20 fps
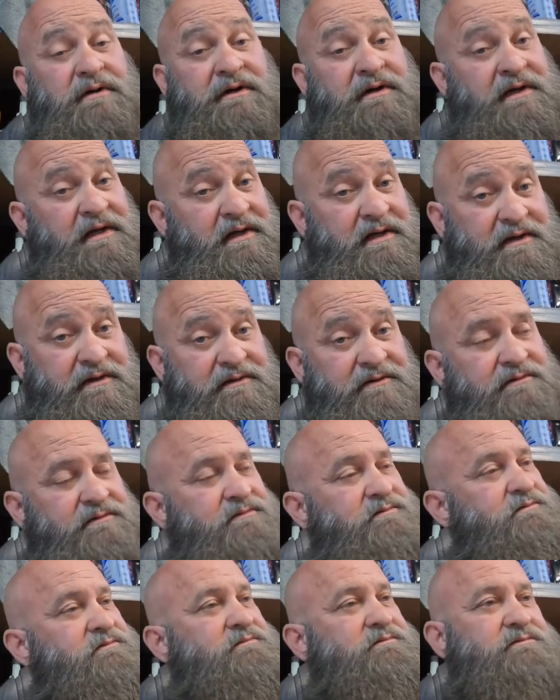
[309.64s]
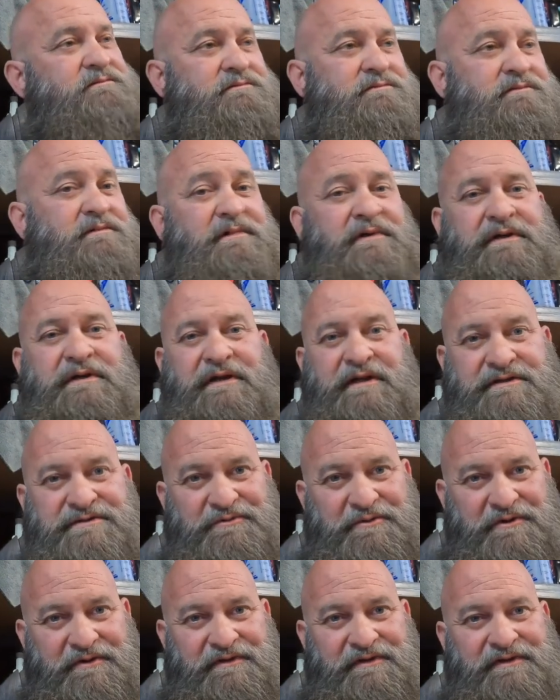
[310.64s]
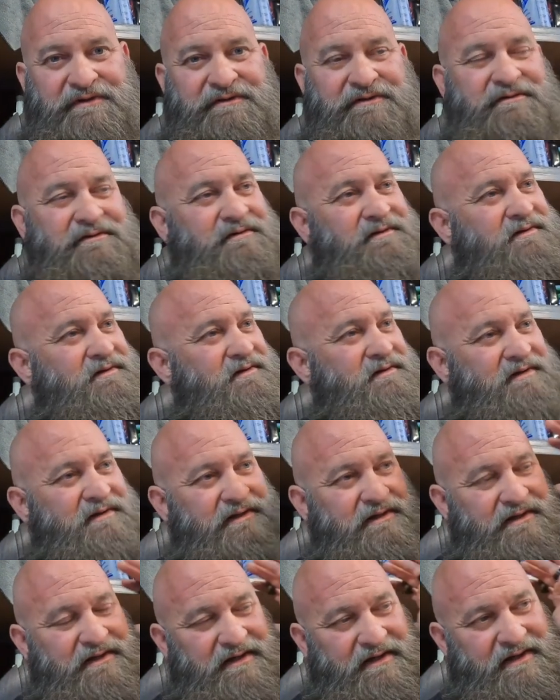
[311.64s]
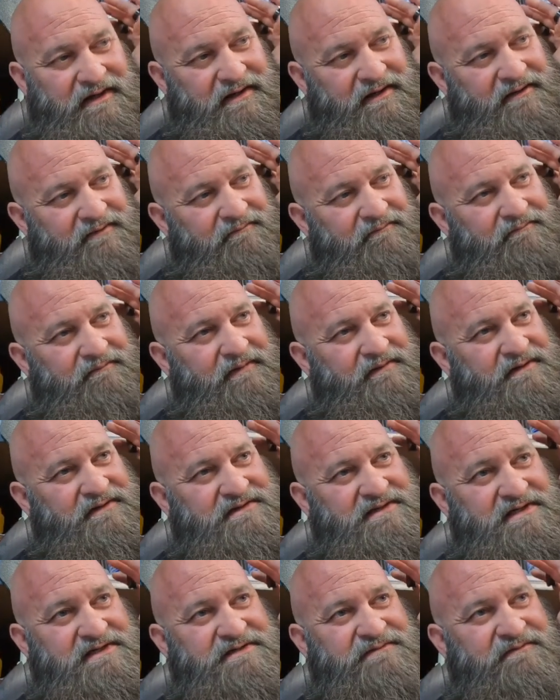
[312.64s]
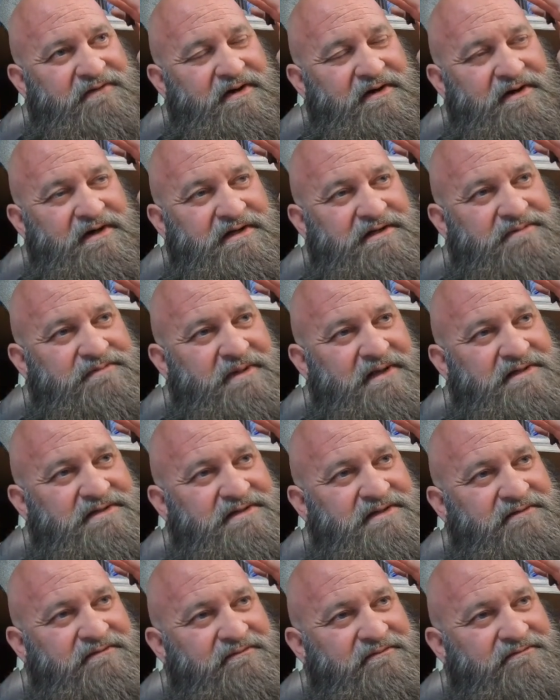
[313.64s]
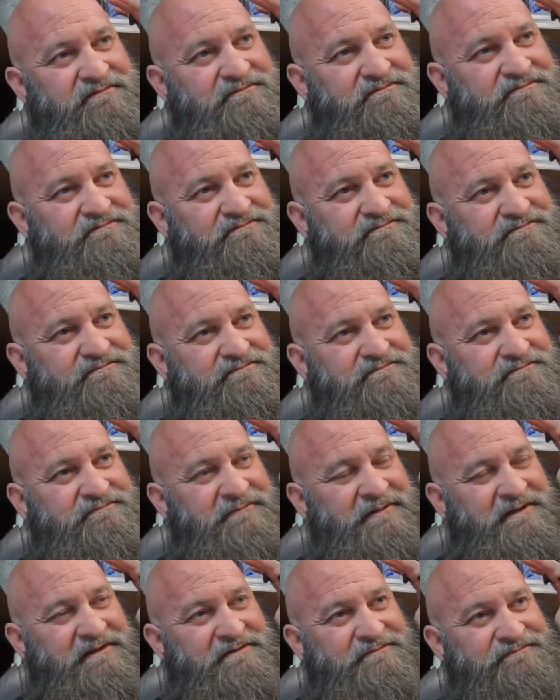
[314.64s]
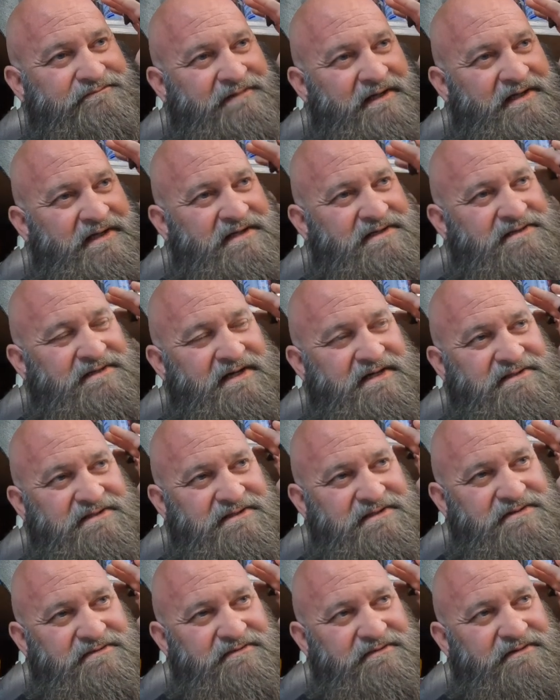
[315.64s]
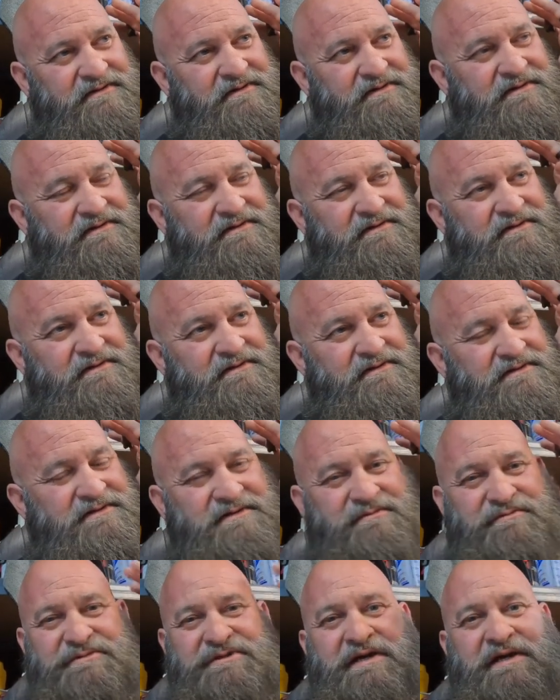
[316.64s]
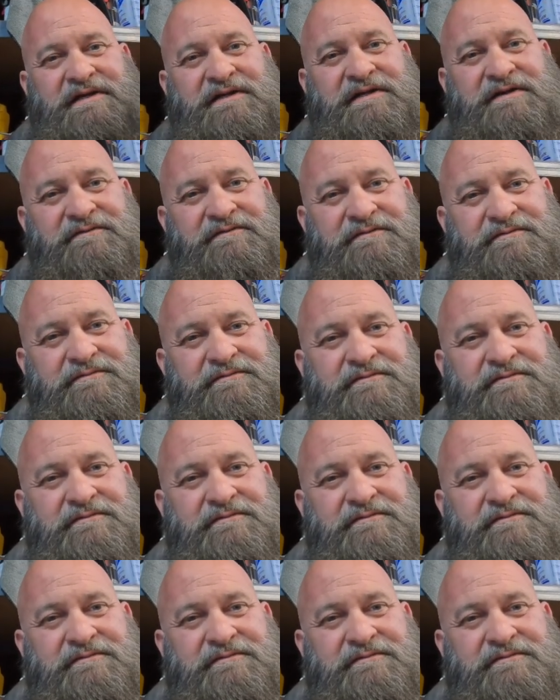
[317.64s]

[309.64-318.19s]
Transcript: Again, it's worth it. The seat's very expensive. Well, I guess that's subjective.